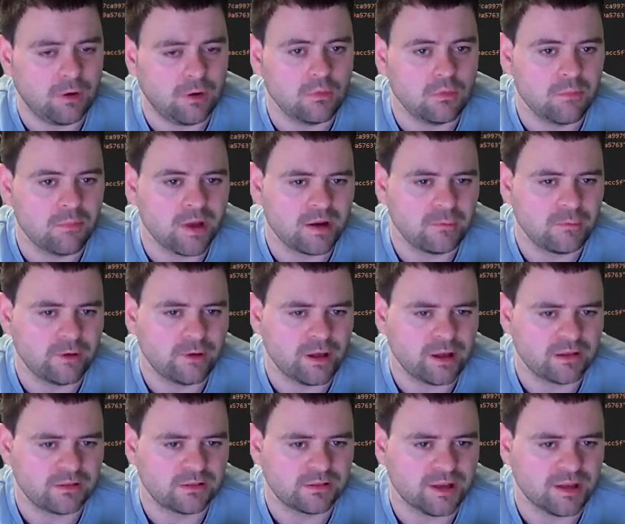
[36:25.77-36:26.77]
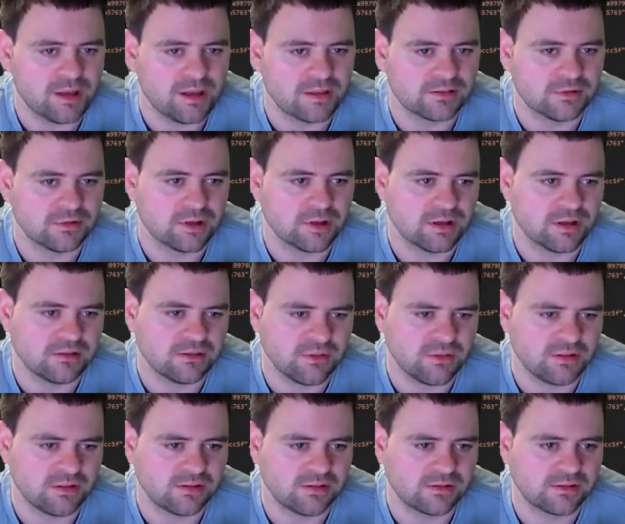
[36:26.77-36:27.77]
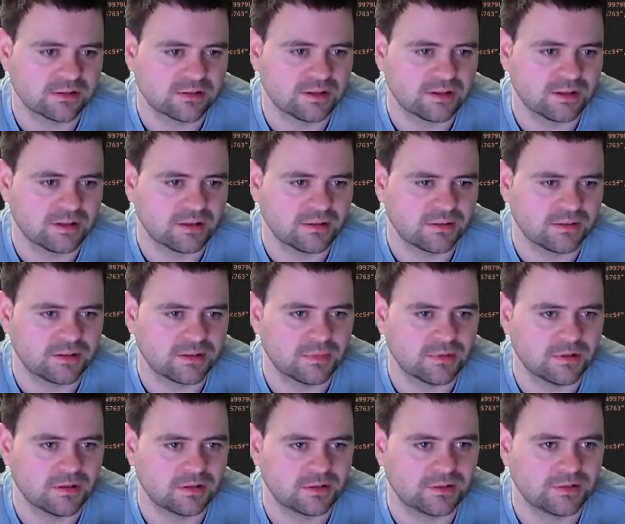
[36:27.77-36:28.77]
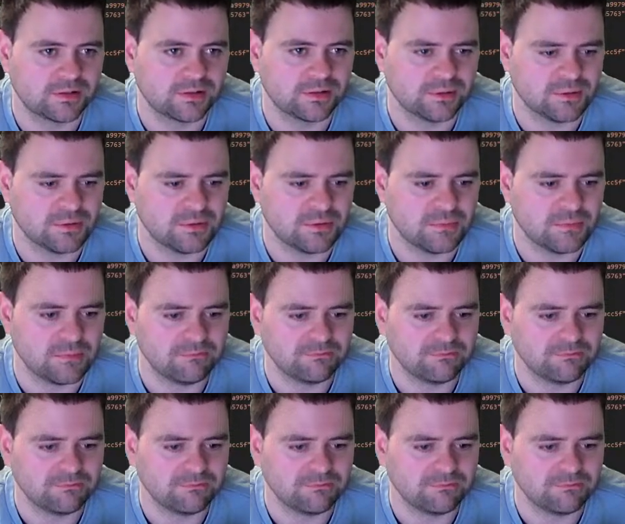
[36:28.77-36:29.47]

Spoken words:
Oh, the manifest. Yes. Okay. So this is looking similar to